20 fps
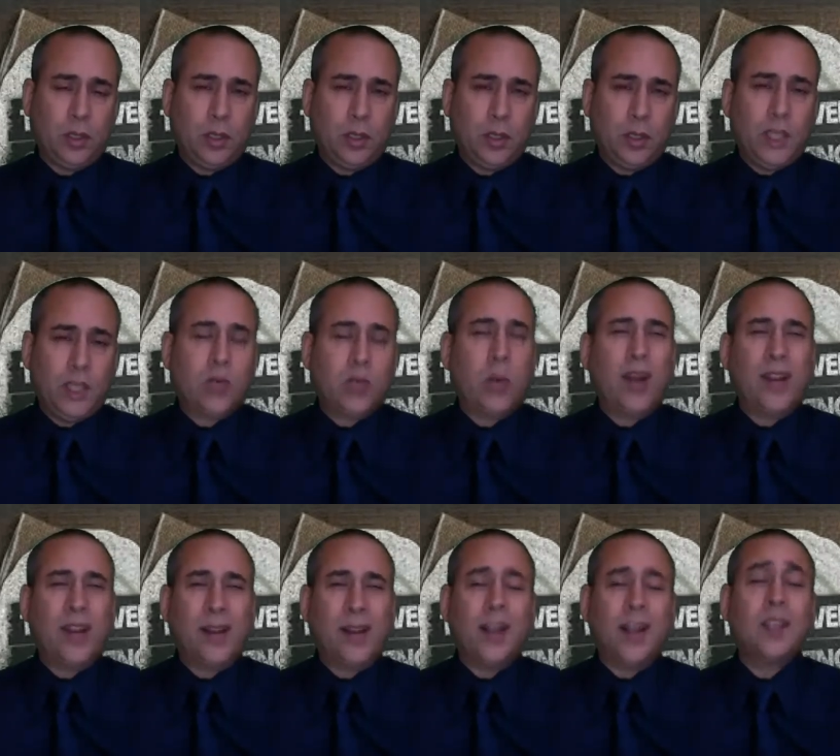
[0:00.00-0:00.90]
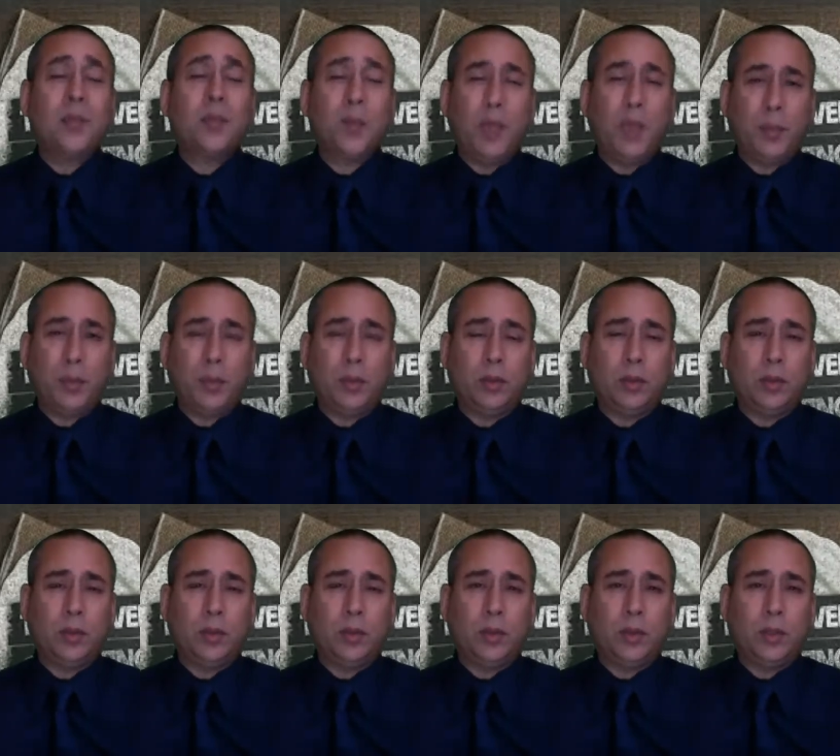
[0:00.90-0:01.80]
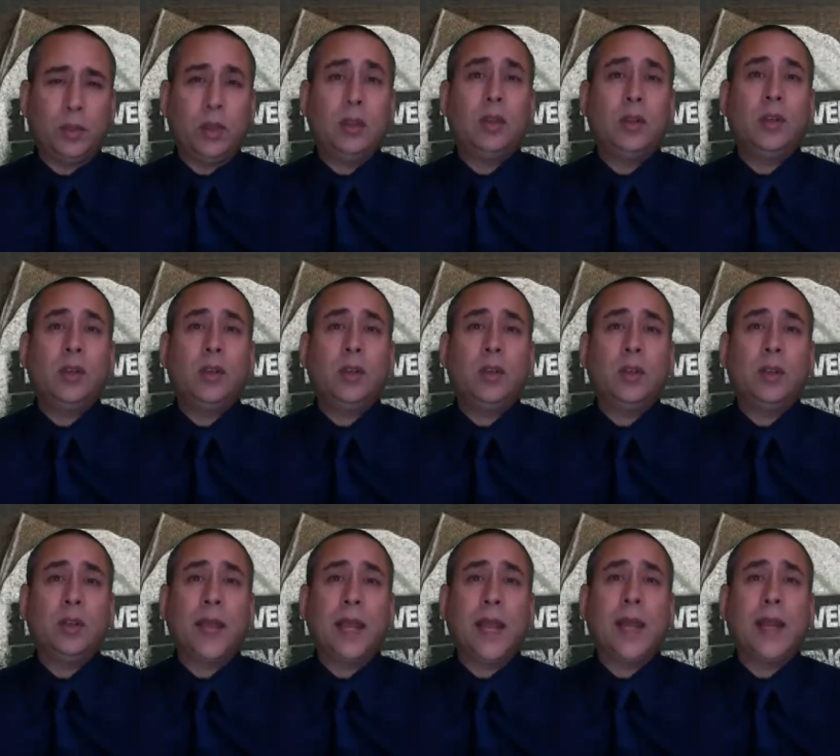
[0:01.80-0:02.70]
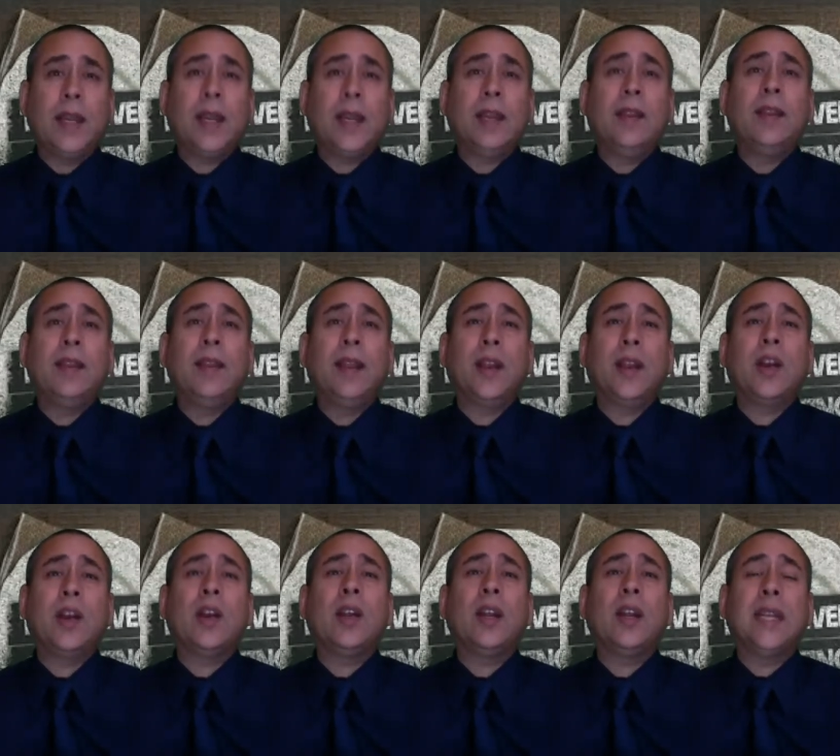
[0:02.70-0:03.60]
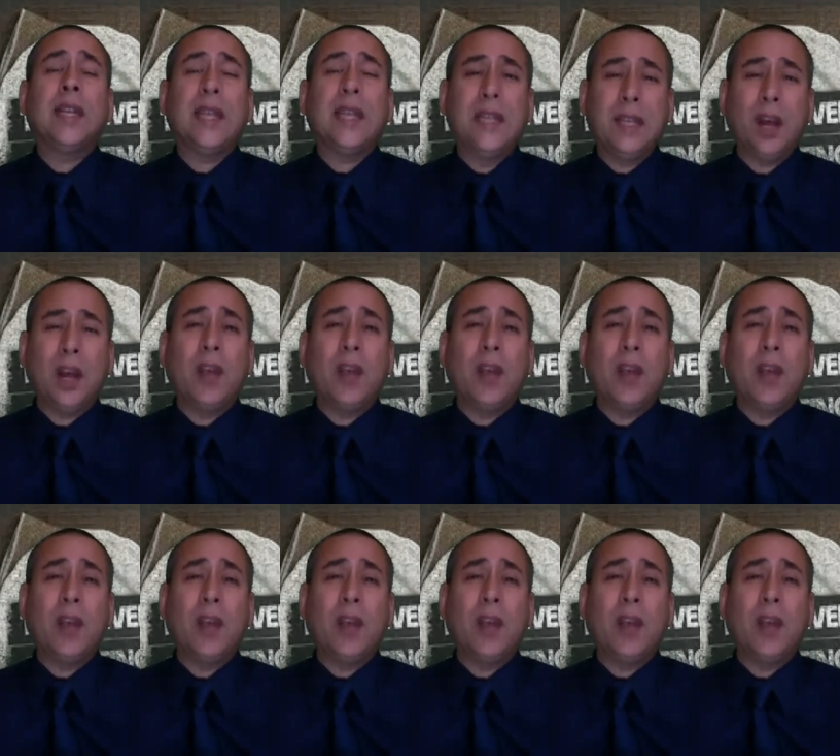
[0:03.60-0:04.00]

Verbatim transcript: is when God's people get in their knee on